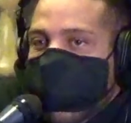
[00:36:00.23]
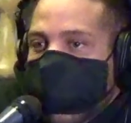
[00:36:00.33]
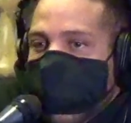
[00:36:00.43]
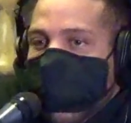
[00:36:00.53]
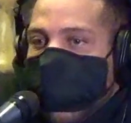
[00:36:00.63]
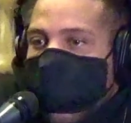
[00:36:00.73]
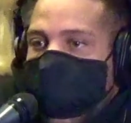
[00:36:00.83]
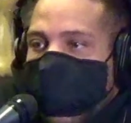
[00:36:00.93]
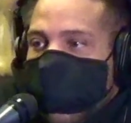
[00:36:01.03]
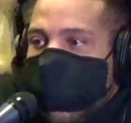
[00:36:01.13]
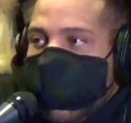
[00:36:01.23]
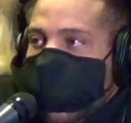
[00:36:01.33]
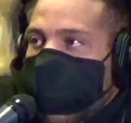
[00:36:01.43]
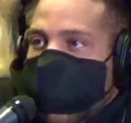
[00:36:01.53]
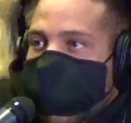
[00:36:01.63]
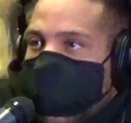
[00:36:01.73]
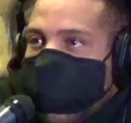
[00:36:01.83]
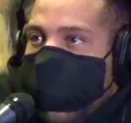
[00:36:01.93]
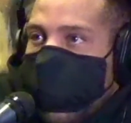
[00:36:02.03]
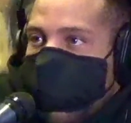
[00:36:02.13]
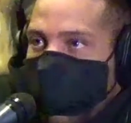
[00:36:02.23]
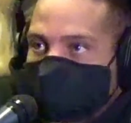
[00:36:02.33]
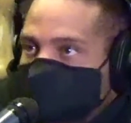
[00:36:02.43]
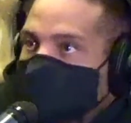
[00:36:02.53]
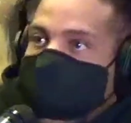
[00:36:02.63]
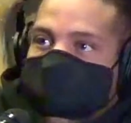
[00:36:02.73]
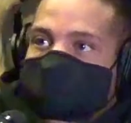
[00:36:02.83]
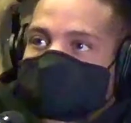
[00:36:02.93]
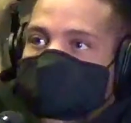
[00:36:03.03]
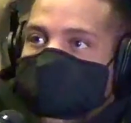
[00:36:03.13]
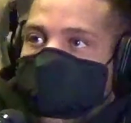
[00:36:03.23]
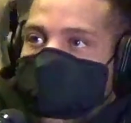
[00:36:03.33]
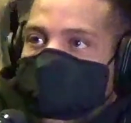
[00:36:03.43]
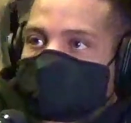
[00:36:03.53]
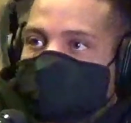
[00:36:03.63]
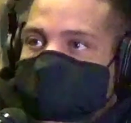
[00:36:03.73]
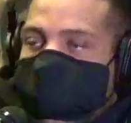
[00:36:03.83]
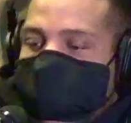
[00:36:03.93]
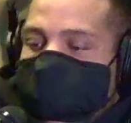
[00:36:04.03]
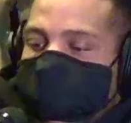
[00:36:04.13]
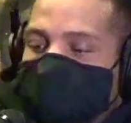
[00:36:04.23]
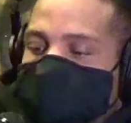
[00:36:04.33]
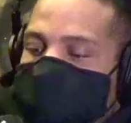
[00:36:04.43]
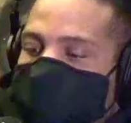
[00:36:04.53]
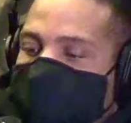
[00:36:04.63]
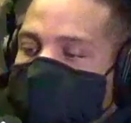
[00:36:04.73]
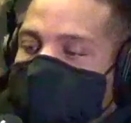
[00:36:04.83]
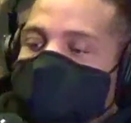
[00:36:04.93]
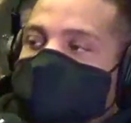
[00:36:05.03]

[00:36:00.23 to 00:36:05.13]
and I was just doing all this other shit besides art. And so my only, like, coming up for